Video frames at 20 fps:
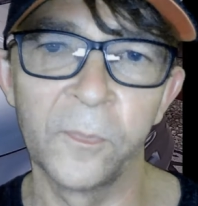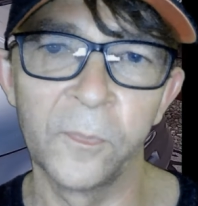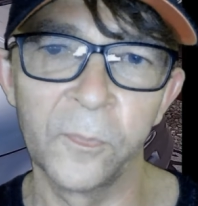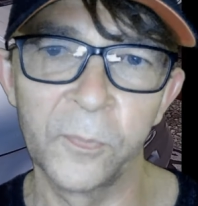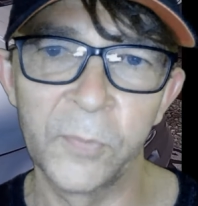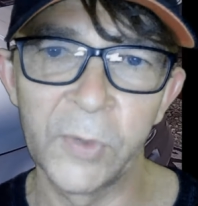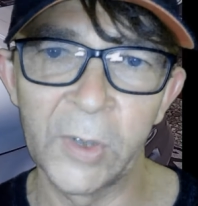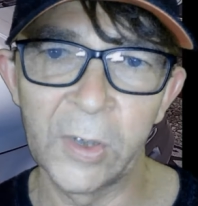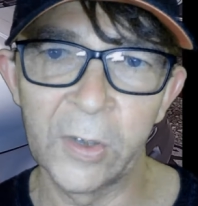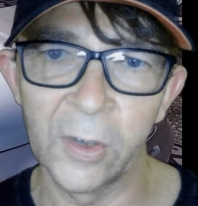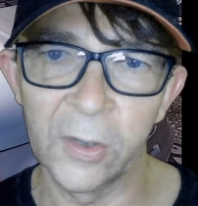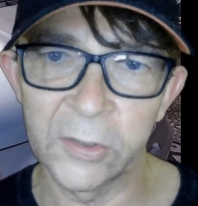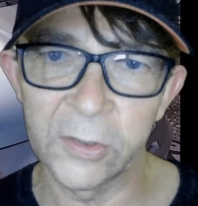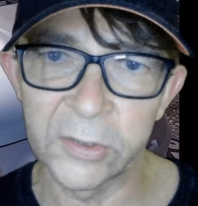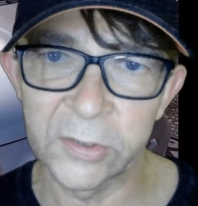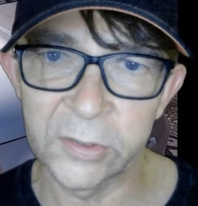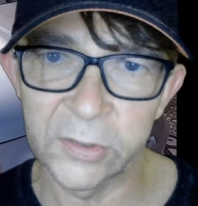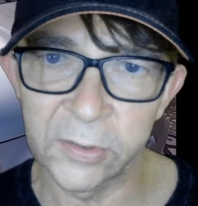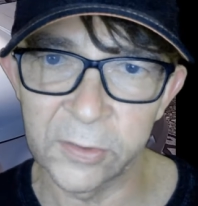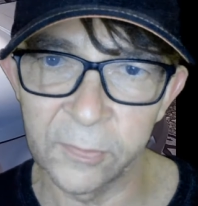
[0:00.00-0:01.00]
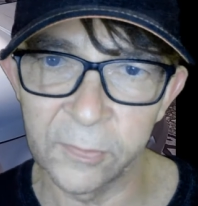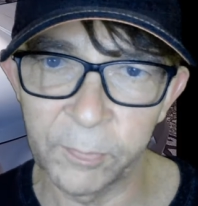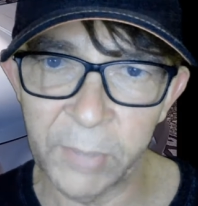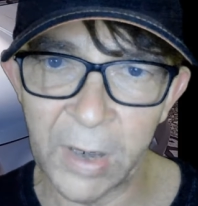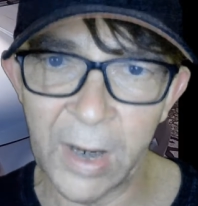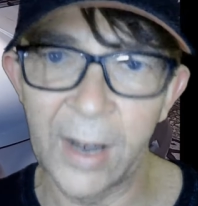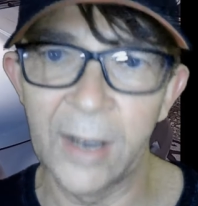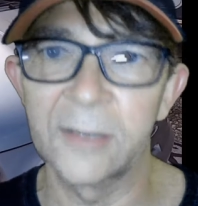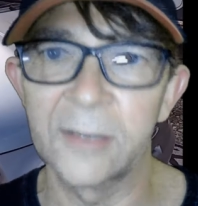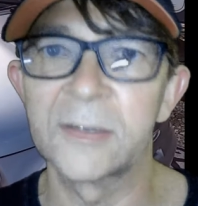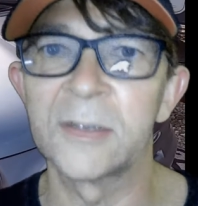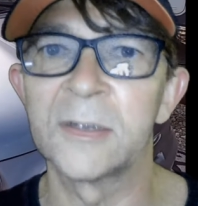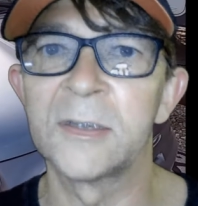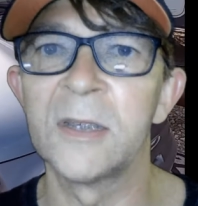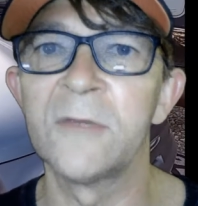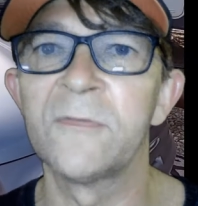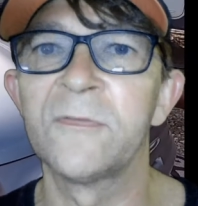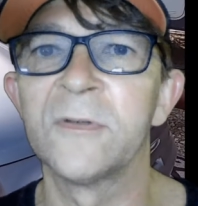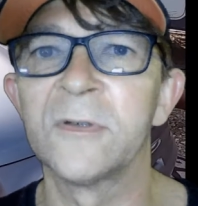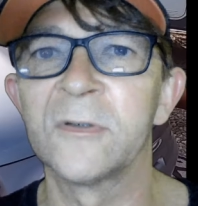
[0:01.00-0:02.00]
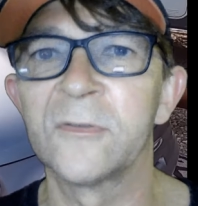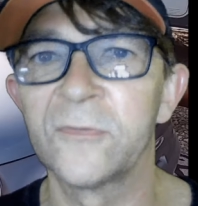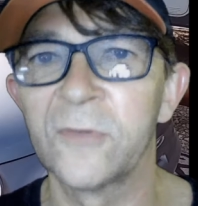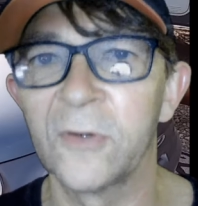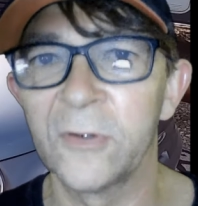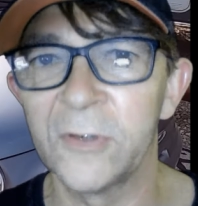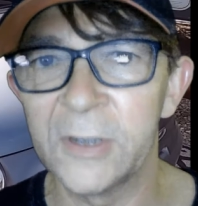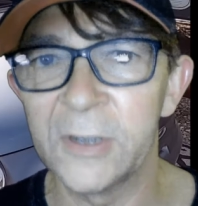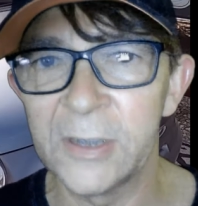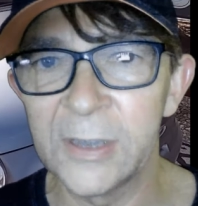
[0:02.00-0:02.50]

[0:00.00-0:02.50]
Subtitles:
because parts are different for